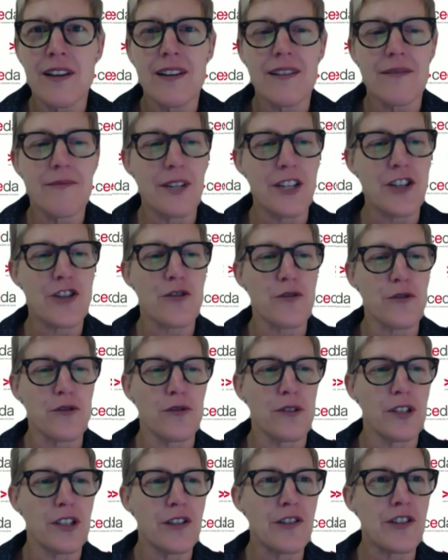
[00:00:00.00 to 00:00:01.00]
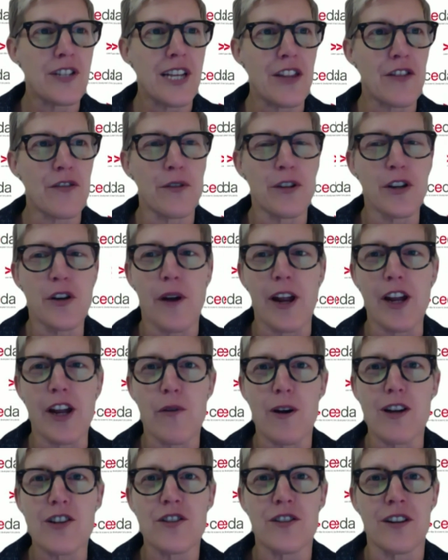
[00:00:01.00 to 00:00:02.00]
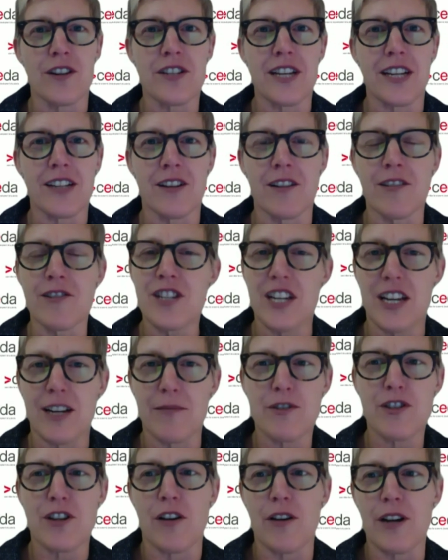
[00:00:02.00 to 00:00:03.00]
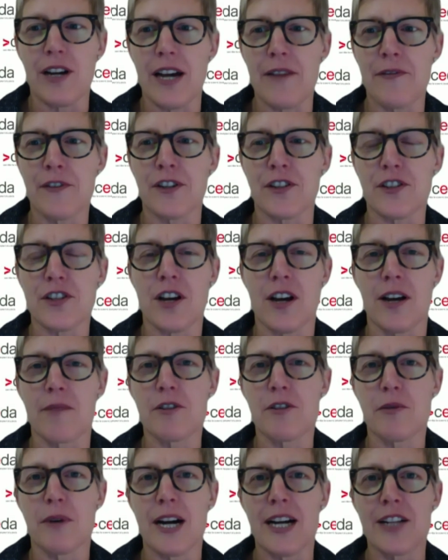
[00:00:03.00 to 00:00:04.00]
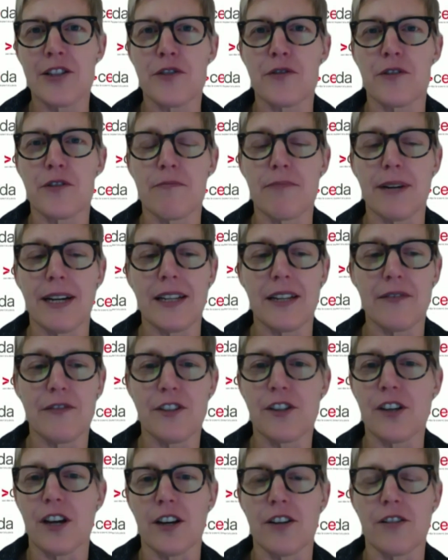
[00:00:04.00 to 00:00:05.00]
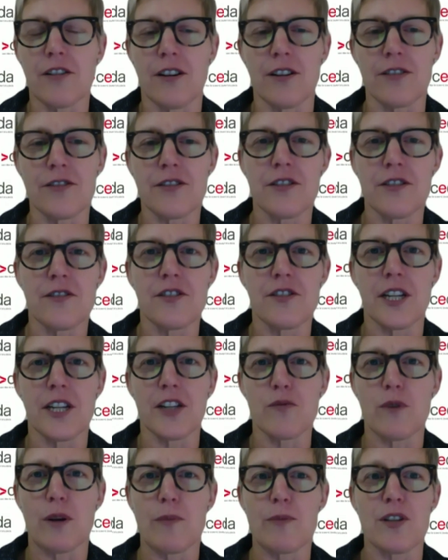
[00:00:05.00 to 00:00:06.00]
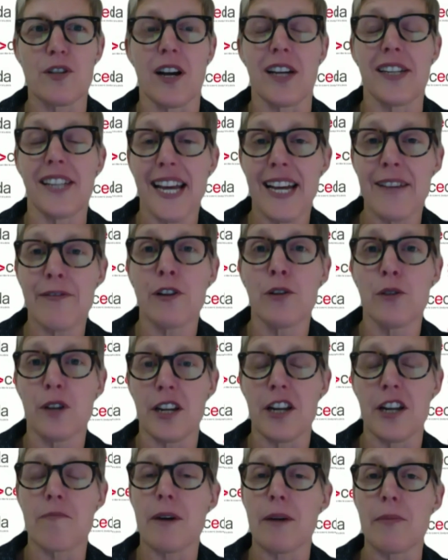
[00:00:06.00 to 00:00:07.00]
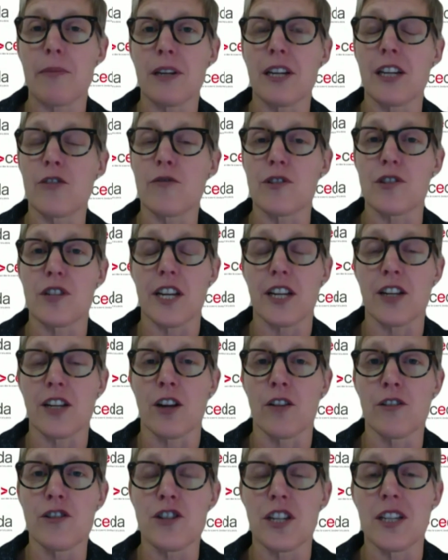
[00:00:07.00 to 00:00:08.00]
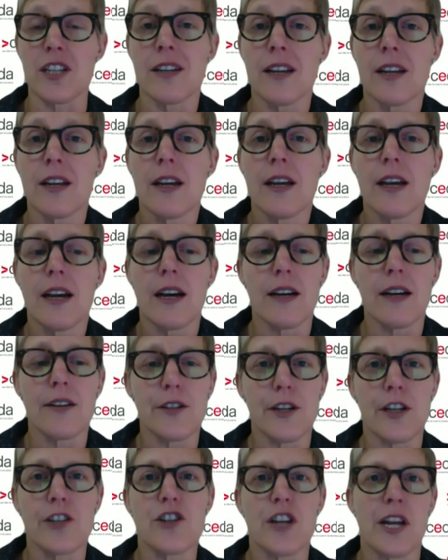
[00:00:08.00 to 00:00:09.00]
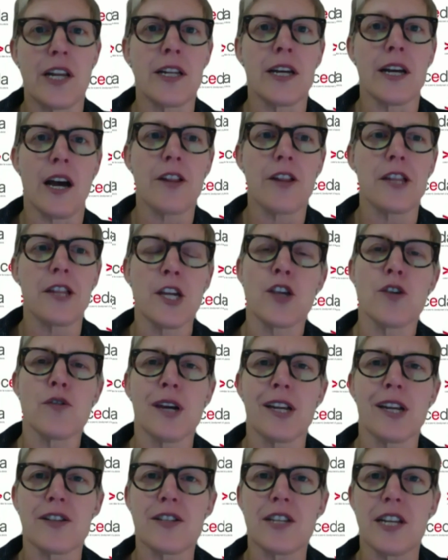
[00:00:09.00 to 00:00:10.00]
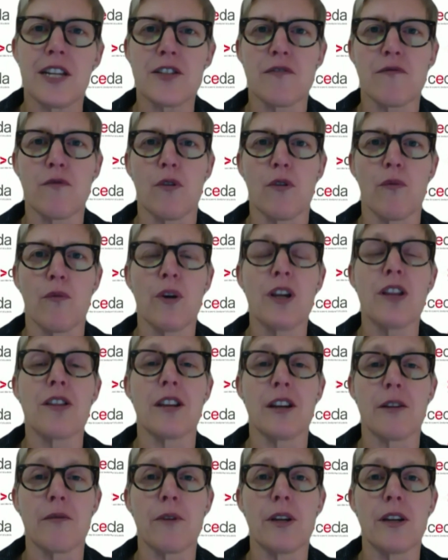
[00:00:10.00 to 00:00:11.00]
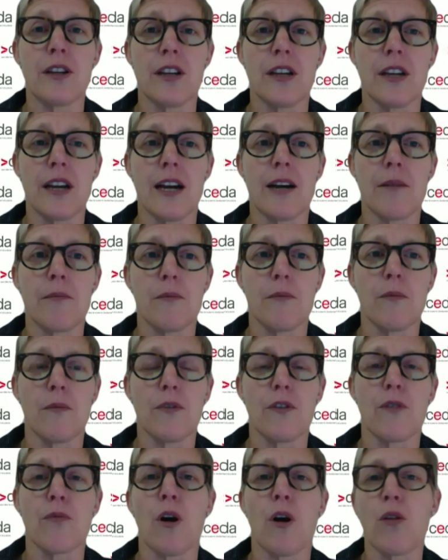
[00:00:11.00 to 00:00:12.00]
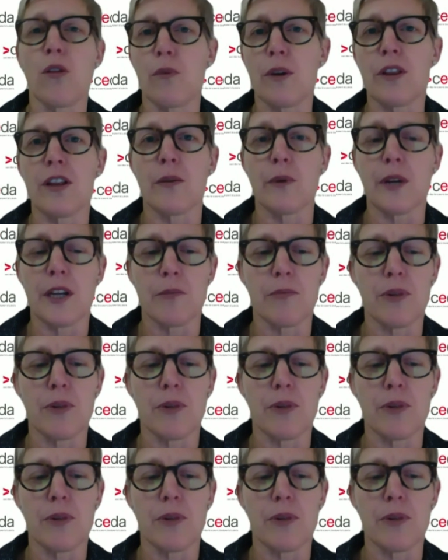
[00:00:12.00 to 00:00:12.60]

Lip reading: Mitchell, you sent through a great question on technology. I'm sorry I haven't got time to answer it, but if you go onto CEDA's website and have a look at our public interest technology agenda, I think you'll get a sense of what we think the role that we think we can